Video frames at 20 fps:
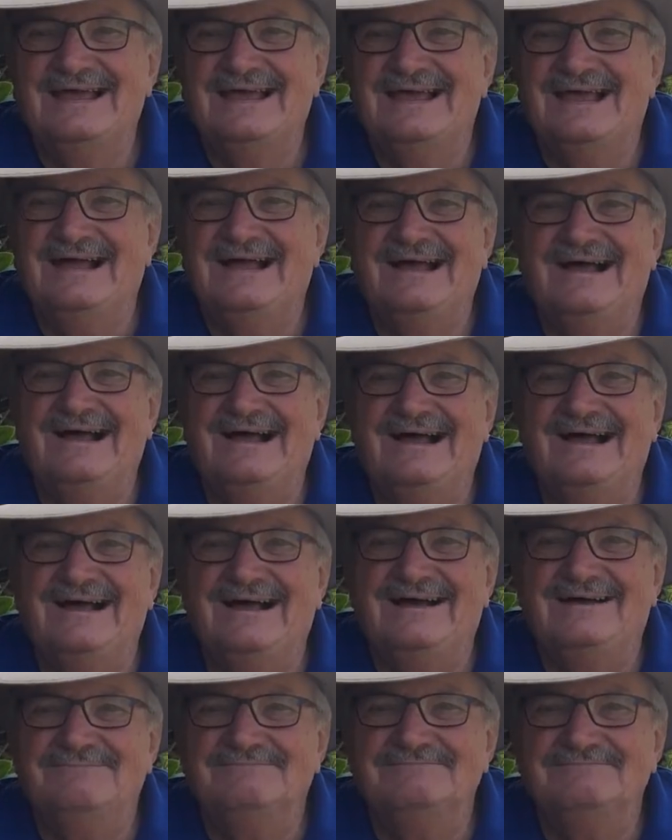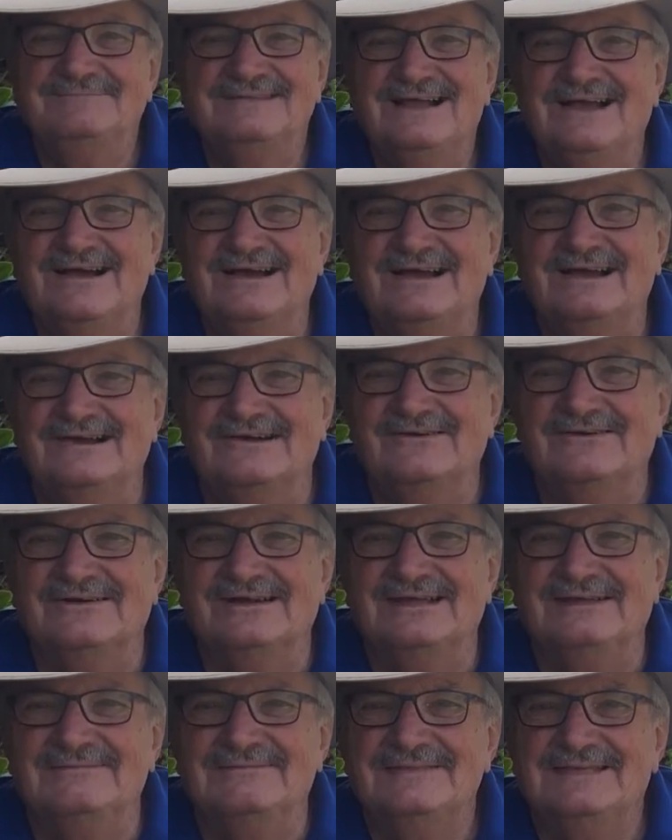I
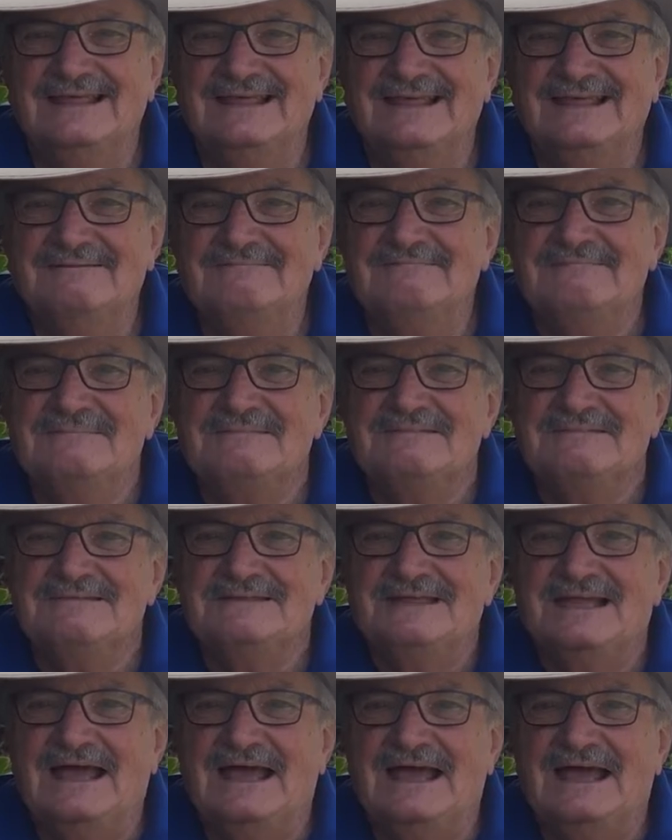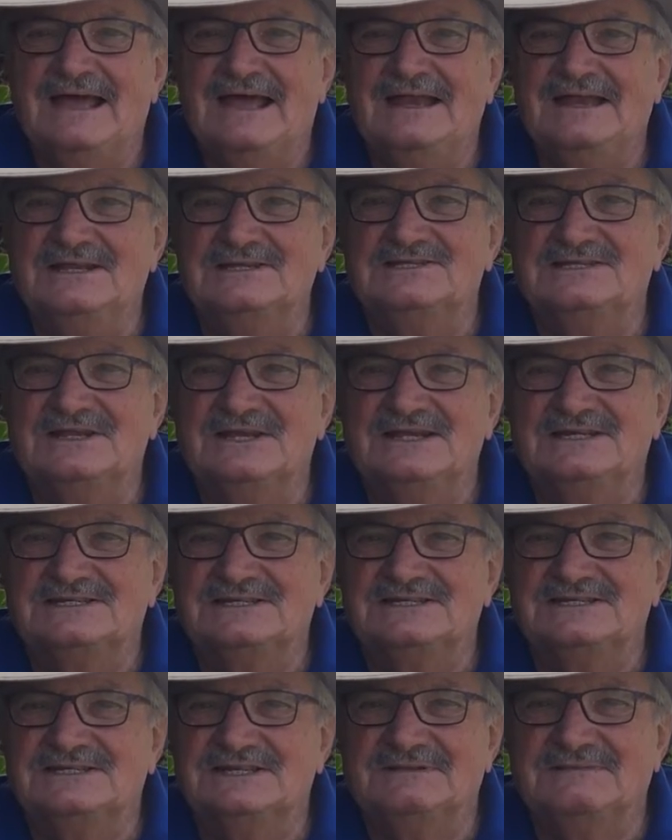agree, and he
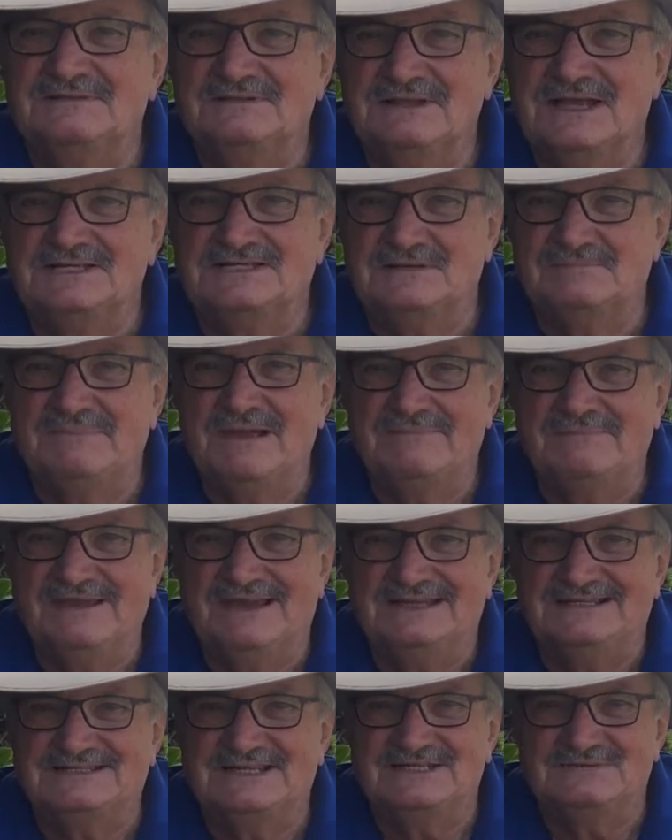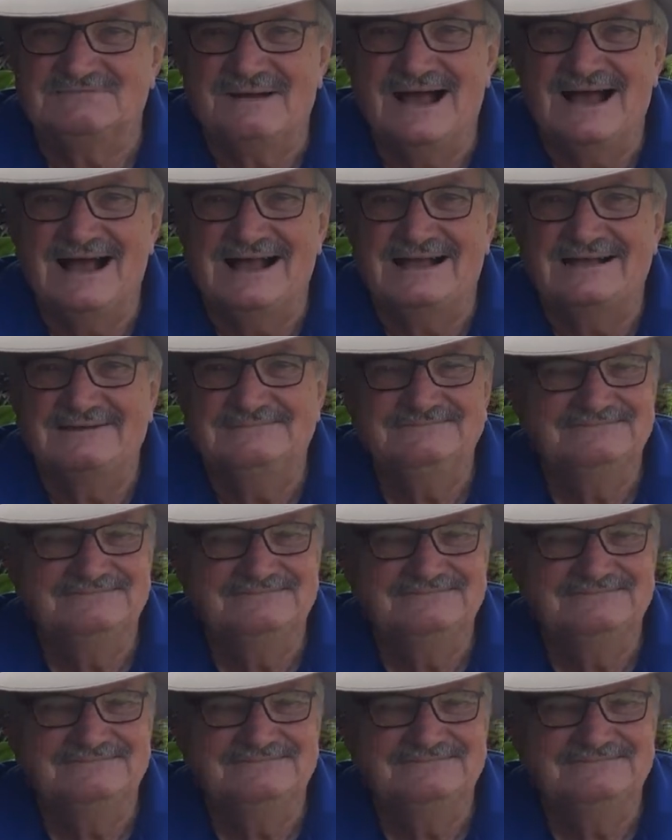sneezes, and as the pepper hits its mark.